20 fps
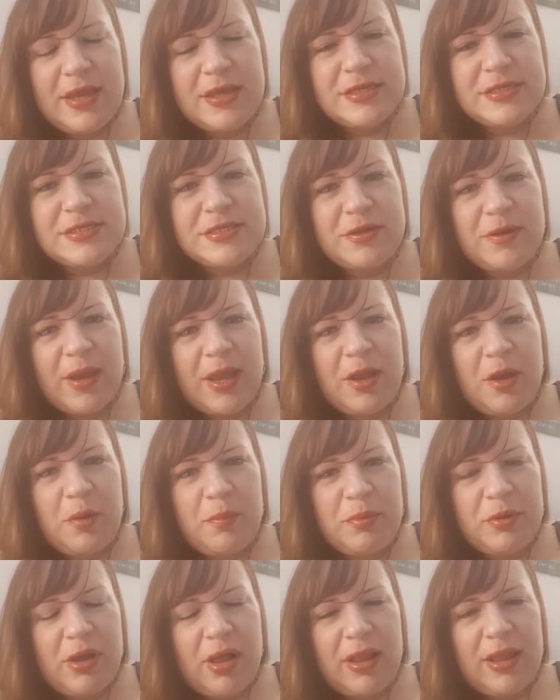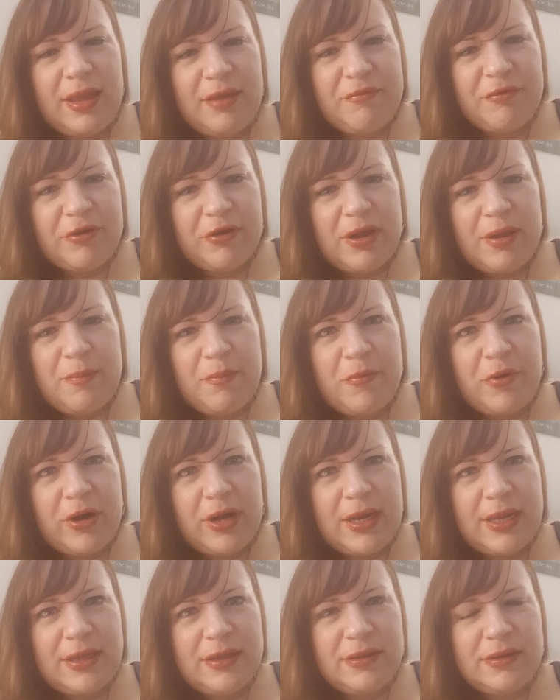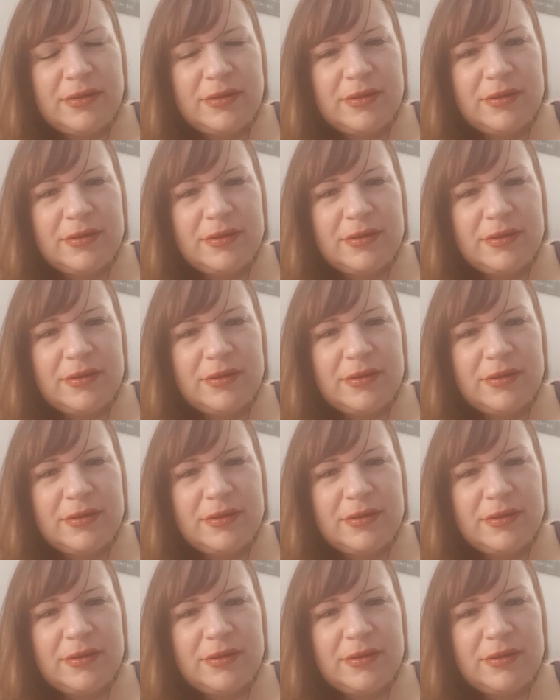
So I hope you all have a great morning,